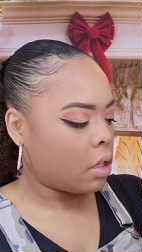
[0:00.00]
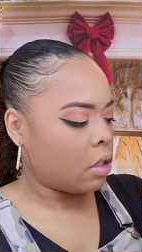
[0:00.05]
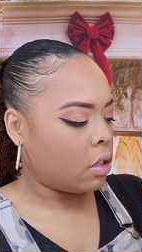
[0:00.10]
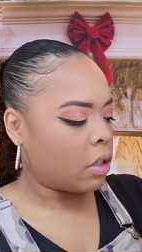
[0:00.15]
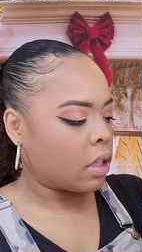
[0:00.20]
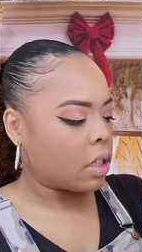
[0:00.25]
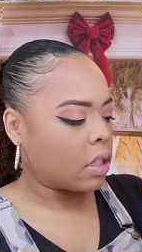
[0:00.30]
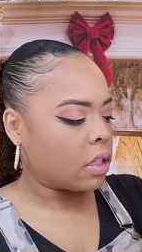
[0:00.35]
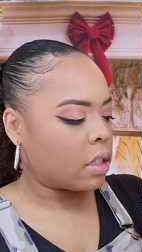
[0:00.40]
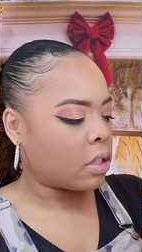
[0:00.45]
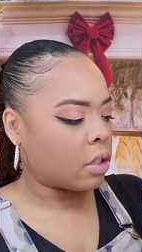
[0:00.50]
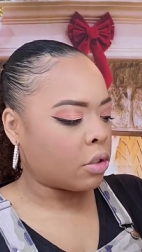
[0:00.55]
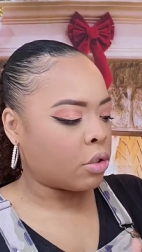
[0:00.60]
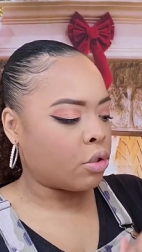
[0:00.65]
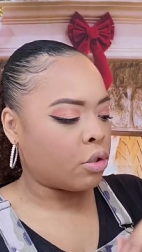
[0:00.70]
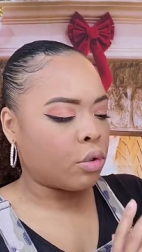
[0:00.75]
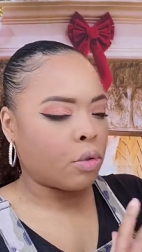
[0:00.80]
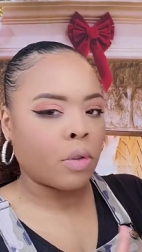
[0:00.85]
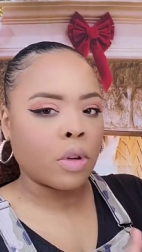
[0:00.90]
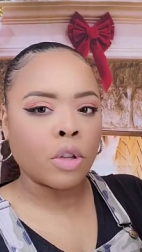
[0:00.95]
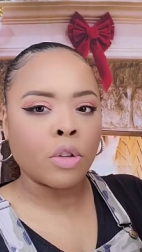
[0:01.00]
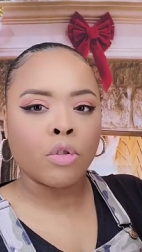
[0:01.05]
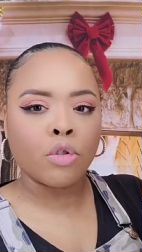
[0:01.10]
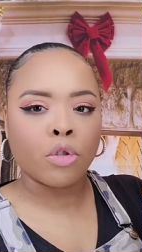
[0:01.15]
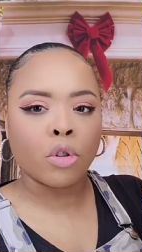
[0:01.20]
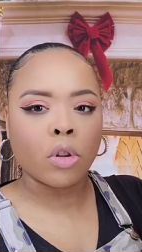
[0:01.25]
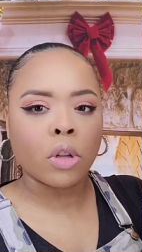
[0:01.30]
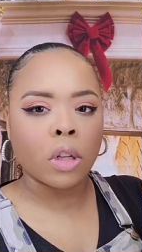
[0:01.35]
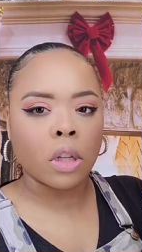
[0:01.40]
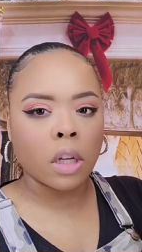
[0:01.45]
You can still do a
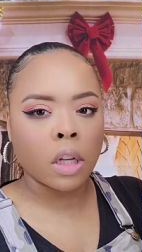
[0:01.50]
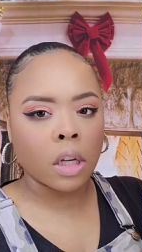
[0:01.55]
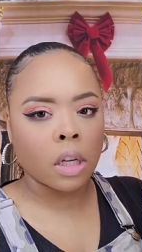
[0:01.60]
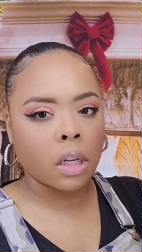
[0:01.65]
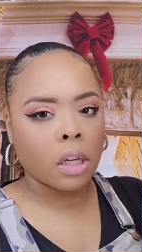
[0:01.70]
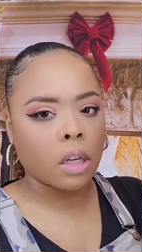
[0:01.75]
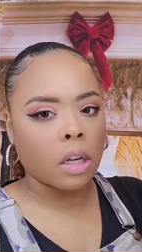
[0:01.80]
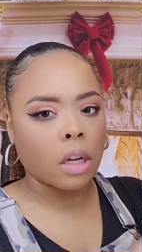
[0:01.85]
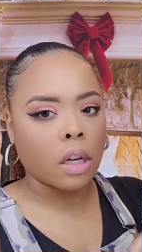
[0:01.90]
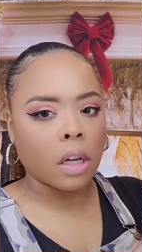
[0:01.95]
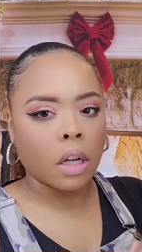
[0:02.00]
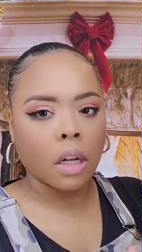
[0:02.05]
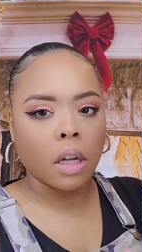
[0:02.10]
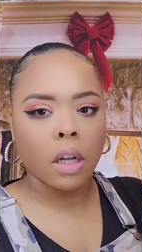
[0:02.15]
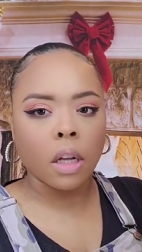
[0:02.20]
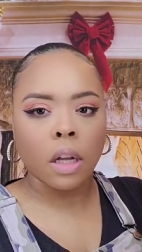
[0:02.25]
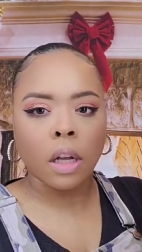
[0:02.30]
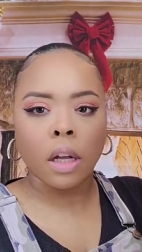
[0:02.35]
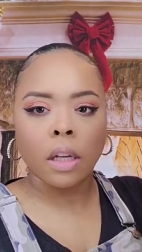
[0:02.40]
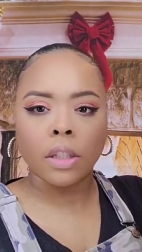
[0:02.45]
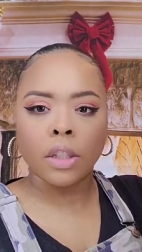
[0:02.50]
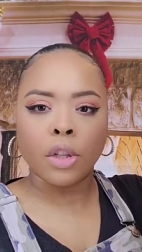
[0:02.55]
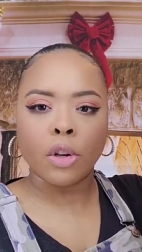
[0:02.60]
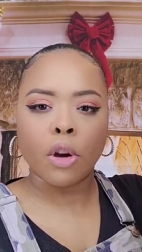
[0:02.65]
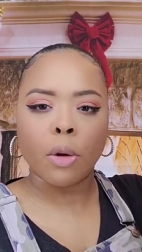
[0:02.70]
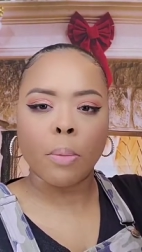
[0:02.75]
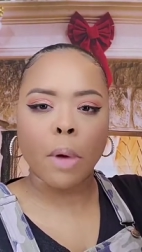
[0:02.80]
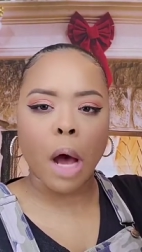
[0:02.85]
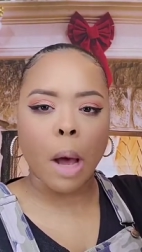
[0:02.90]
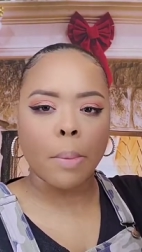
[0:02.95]
neutral look, uh, you
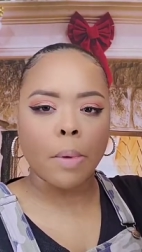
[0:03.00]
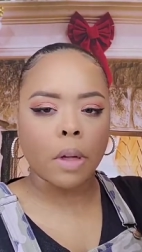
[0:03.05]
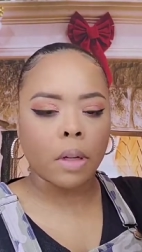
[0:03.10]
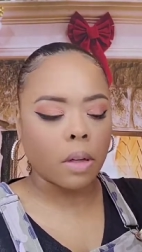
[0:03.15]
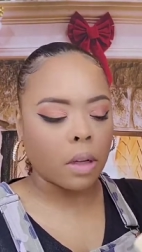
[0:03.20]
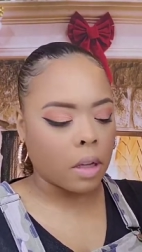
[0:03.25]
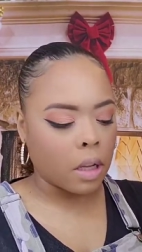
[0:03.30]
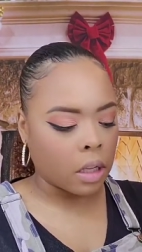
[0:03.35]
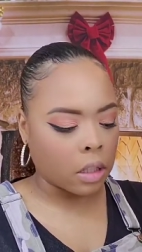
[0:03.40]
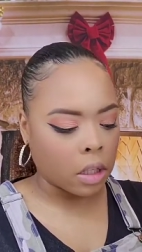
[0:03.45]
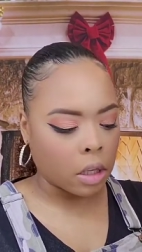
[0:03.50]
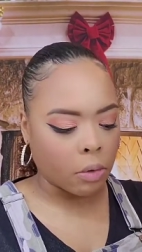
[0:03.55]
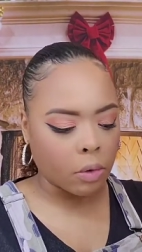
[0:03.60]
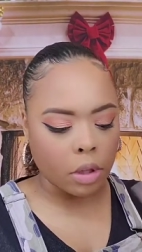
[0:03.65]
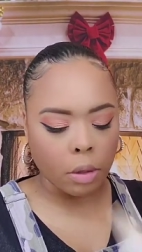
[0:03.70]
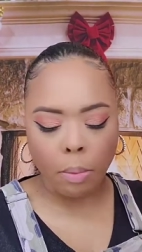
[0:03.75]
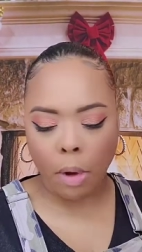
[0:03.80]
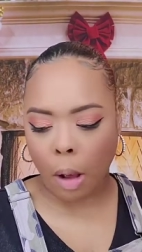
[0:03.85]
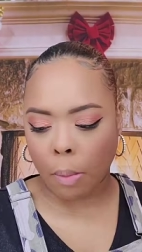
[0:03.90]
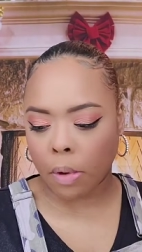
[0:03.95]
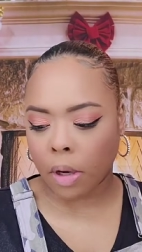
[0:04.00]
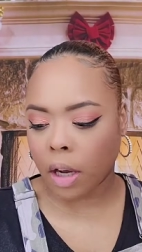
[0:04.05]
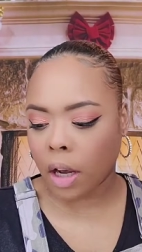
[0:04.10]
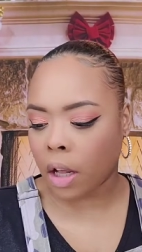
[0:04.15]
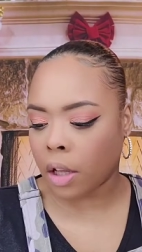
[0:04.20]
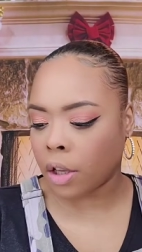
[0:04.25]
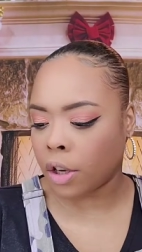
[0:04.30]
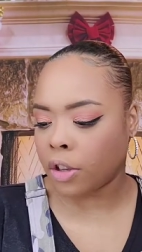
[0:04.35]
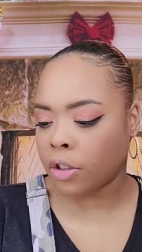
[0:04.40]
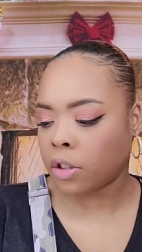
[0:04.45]
know, a pop of, a look with a pop of
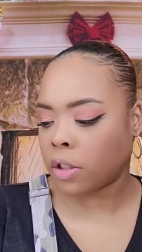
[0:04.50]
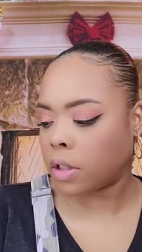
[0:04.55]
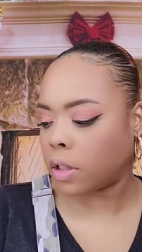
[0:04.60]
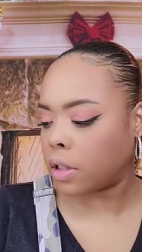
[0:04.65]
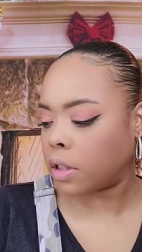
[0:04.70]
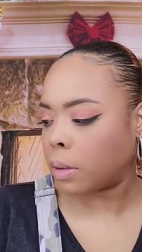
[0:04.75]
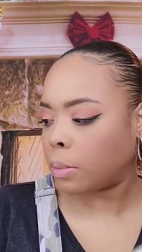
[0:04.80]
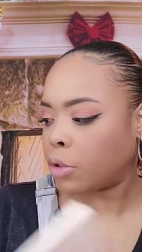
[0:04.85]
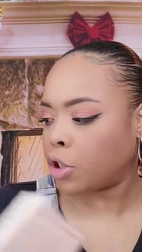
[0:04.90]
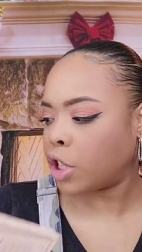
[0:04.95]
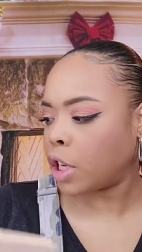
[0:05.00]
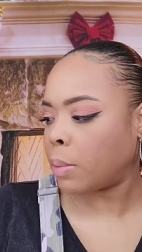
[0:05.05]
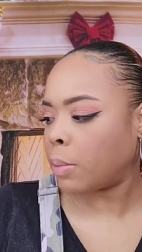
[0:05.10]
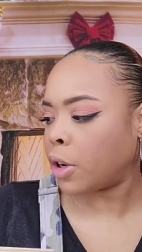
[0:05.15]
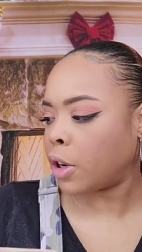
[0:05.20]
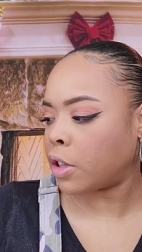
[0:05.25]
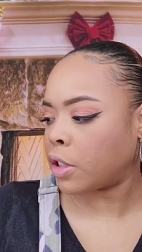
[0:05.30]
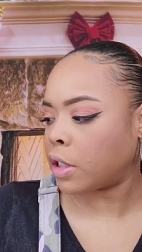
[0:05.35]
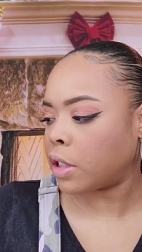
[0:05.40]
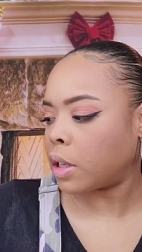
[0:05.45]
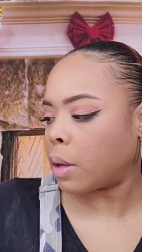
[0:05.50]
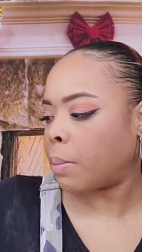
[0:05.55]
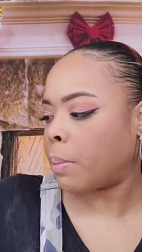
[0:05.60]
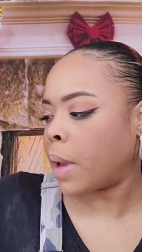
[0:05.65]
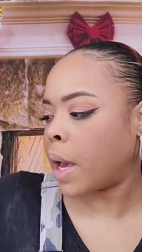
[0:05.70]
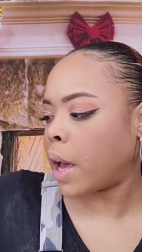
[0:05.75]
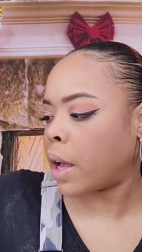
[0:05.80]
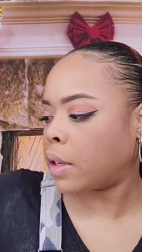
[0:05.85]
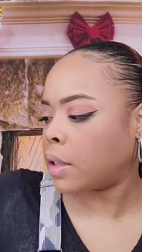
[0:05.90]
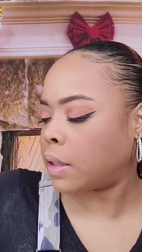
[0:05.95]
colors, some shimmers, some
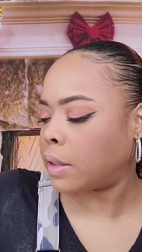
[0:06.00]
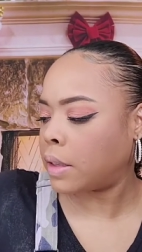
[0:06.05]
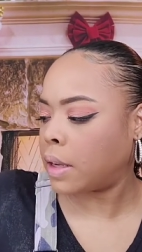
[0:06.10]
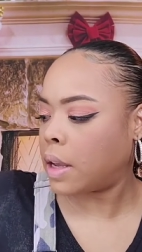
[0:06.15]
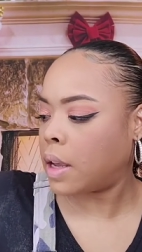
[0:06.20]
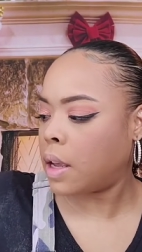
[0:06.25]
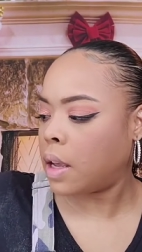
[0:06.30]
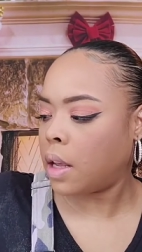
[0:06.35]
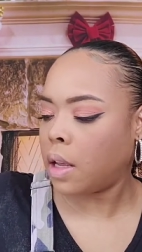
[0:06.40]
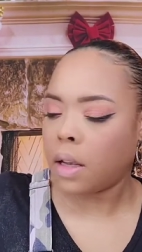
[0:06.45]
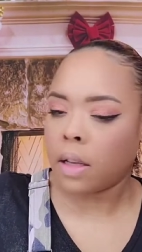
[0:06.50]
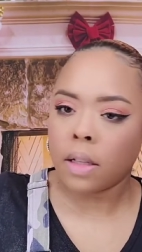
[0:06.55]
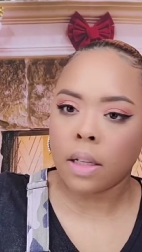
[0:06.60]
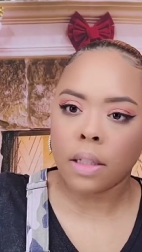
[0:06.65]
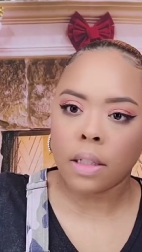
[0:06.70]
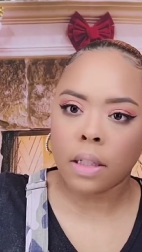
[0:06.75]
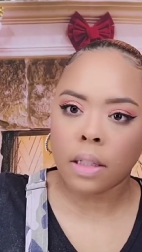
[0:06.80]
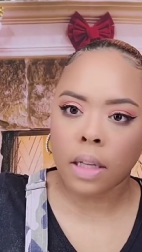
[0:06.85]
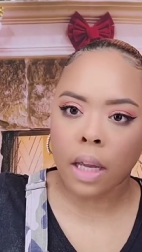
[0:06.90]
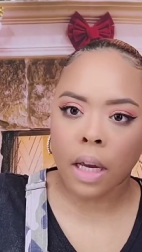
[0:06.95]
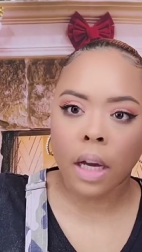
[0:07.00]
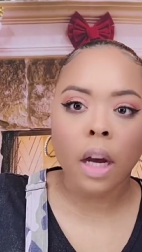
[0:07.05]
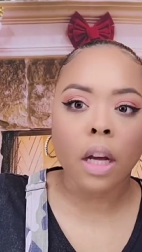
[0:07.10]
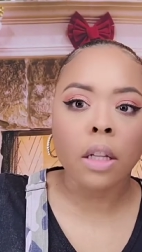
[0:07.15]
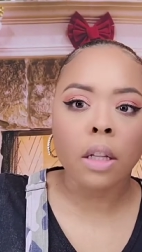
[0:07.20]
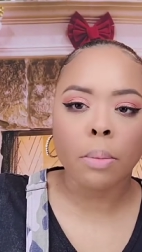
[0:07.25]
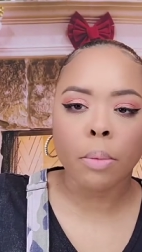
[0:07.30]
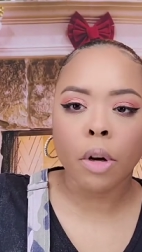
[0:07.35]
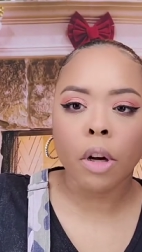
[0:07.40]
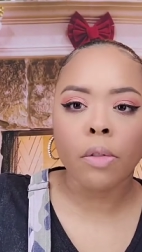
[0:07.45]
mattes. This is like
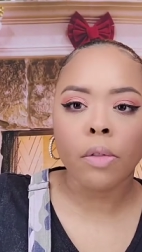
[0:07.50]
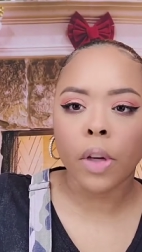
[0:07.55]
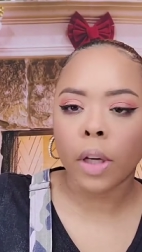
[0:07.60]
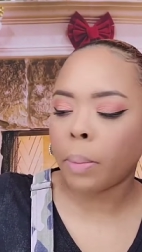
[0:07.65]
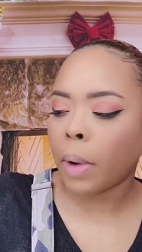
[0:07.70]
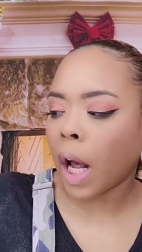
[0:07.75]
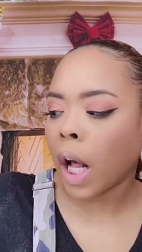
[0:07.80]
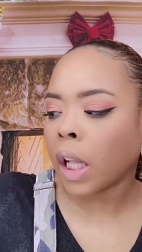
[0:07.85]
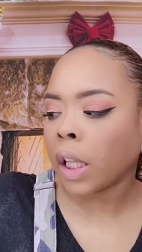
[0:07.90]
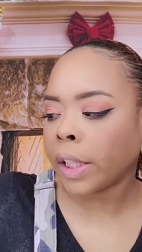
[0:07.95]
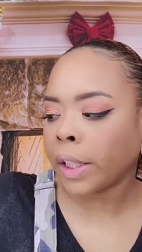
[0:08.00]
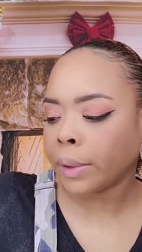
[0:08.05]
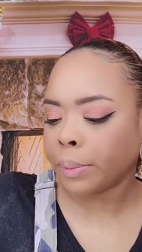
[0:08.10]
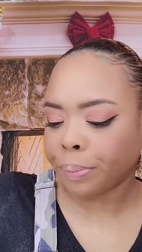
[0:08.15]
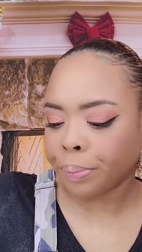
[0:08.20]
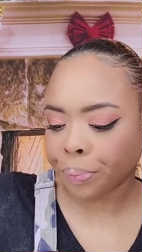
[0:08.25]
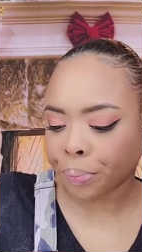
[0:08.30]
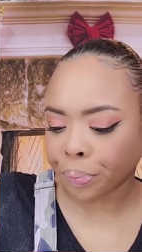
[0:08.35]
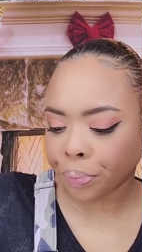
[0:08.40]
the perfect palette.